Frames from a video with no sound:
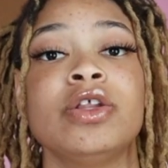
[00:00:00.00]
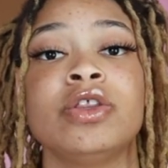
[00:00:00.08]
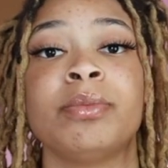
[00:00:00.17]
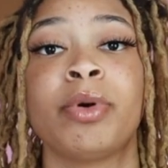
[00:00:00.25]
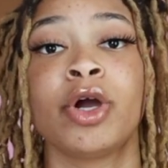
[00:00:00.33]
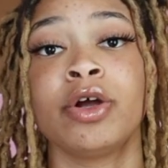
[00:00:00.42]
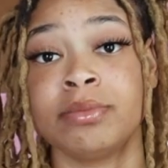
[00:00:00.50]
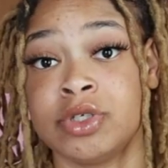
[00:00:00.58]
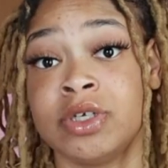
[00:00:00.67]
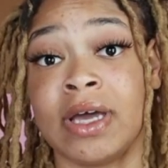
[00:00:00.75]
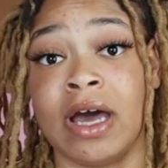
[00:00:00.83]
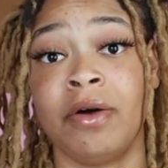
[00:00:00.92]
The perm
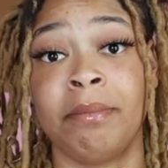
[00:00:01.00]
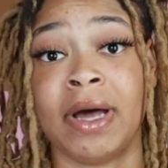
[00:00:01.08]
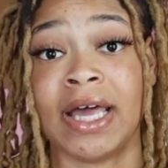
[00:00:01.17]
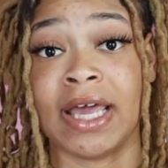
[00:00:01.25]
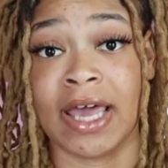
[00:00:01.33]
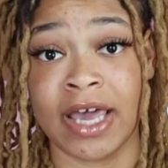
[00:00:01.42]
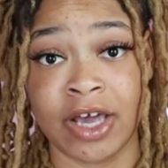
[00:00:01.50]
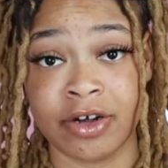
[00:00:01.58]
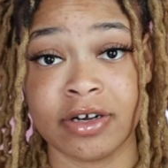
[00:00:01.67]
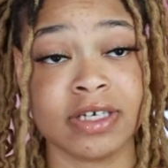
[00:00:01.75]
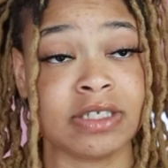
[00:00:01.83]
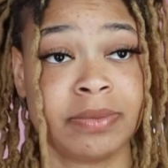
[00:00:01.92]
took out my
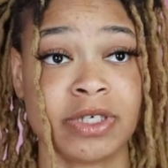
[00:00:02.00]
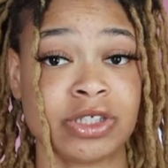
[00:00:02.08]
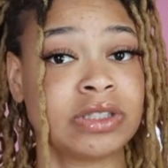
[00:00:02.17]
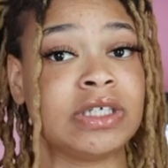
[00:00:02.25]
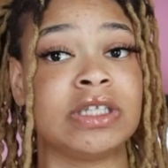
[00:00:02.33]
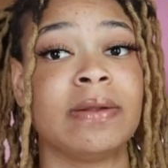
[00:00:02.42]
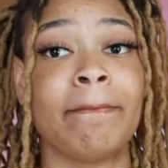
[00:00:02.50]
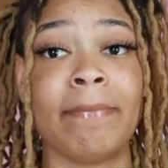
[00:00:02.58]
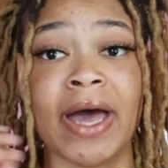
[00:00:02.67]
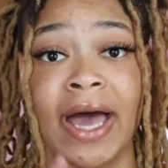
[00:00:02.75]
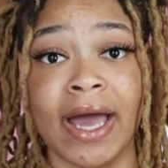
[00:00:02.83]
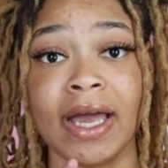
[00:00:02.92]
hair, especially in the
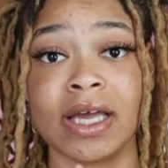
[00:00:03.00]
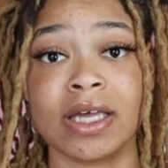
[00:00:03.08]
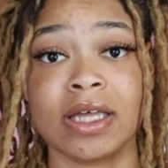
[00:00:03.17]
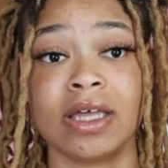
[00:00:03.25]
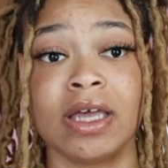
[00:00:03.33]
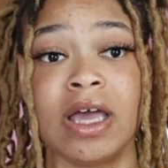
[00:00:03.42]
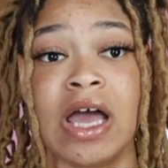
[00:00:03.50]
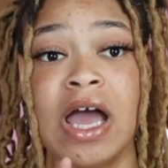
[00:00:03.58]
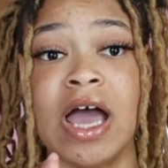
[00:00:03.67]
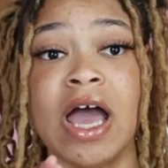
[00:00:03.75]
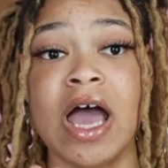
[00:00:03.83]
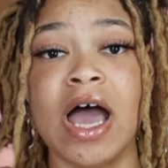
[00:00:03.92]
back,
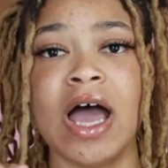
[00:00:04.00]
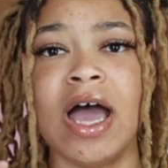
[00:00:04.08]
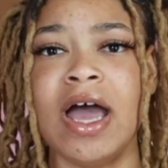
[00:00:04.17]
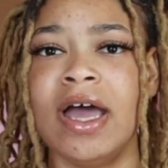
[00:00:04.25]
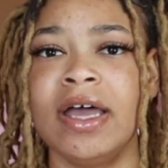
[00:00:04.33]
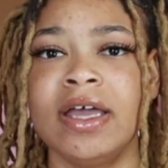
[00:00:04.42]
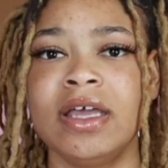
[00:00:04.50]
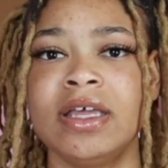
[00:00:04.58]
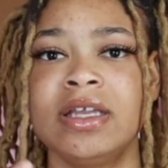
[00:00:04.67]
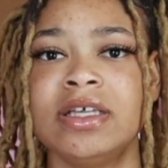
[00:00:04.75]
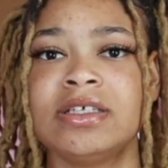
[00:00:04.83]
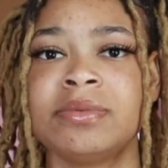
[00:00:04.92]

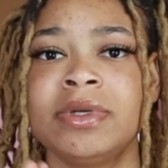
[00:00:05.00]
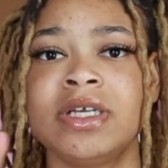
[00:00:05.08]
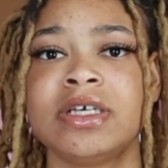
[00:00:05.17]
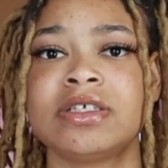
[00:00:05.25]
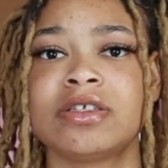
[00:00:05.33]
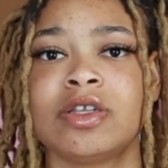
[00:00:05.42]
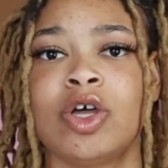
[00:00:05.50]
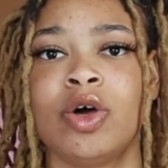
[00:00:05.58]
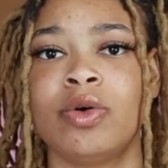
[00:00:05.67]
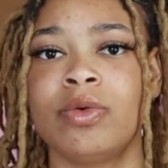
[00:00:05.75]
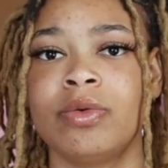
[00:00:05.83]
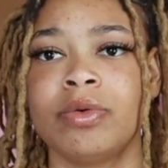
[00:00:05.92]
and it's been a
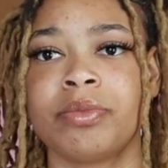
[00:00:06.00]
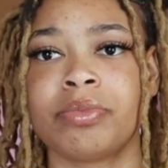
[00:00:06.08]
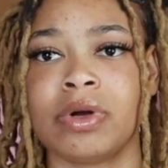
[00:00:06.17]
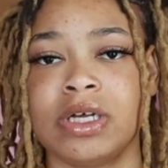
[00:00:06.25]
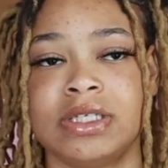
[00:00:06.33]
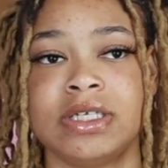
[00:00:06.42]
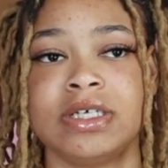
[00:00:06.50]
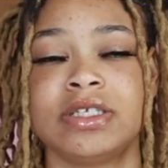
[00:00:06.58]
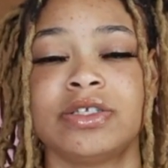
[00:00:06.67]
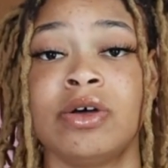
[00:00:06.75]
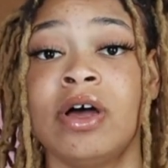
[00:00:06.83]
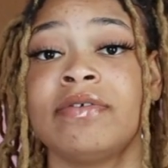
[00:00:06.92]
slow
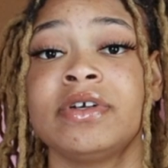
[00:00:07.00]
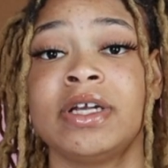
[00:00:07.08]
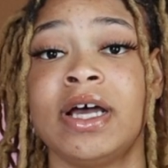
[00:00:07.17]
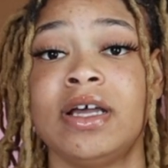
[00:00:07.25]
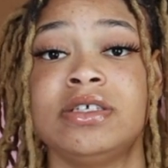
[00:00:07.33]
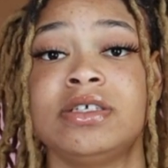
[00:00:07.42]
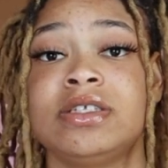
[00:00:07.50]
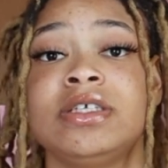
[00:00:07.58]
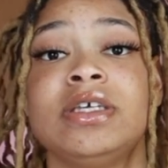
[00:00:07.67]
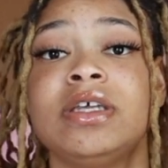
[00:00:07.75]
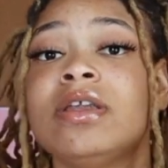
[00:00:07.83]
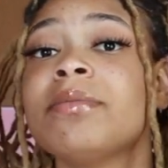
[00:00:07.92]
process. So after that, I just
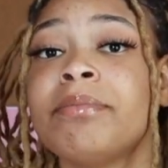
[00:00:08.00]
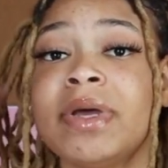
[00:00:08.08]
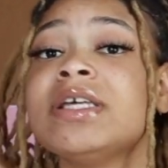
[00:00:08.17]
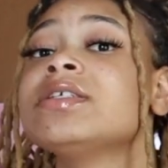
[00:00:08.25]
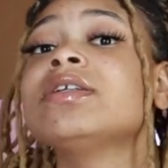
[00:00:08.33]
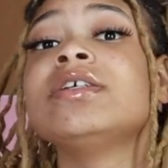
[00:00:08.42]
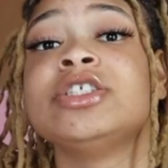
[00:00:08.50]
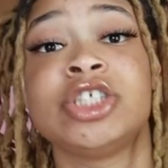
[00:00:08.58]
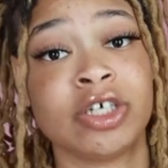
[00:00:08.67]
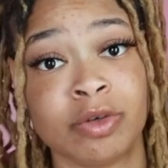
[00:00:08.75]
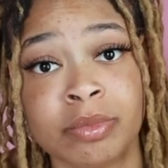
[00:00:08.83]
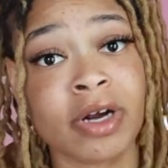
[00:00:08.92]
did basically
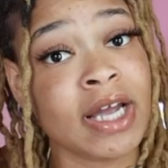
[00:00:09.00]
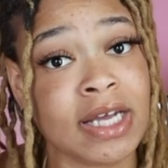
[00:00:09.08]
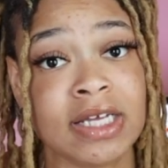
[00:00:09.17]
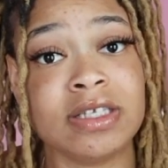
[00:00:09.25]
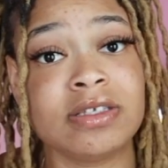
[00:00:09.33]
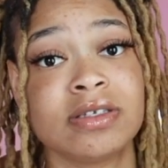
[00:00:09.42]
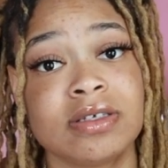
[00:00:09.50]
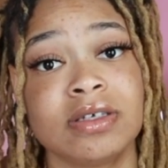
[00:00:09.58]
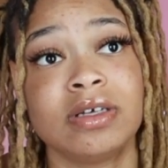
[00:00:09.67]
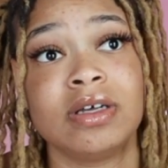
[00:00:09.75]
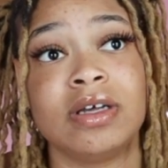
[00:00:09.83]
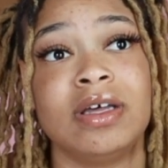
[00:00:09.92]
gel braids,
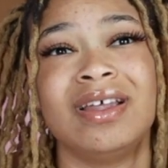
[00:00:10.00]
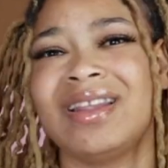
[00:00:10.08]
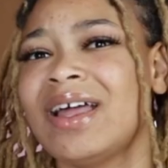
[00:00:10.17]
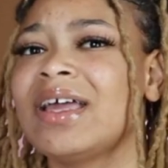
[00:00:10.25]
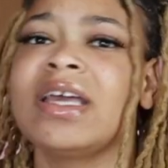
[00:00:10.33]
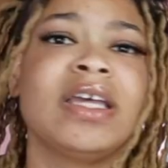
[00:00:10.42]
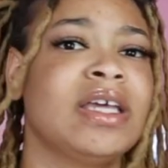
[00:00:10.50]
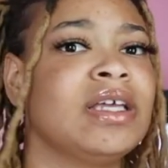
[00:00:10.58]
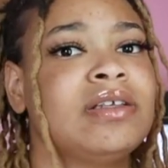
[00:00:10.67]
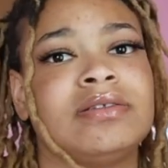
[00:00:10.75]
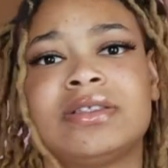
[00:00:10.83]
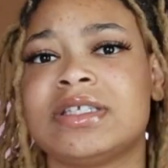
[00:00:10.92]
like
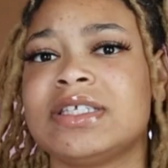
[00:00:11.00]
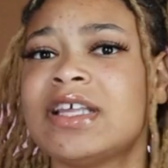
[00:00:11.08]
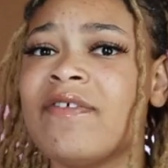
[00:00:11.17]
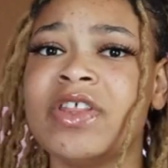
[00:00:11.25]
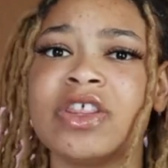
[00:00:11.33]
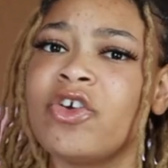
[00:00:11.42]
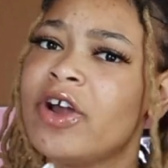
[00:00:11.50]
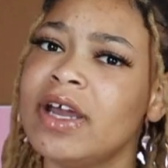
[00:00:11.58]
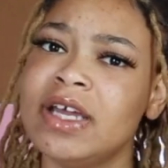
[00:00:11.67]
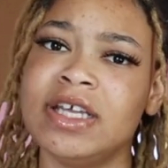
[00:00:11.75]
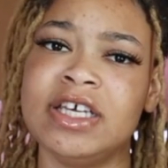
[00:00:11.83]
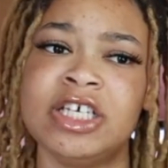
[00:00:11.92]
in seventh
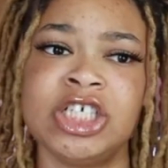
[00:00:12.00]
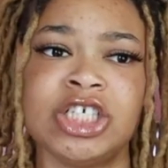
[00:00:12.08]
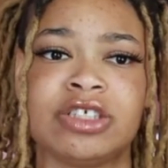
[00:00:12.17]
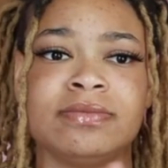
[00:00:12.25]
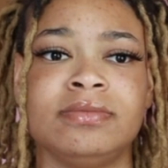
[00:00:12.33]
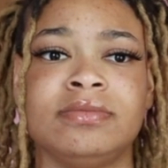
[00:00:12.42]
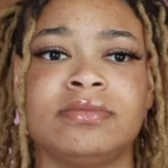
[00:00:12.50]
grade-ish.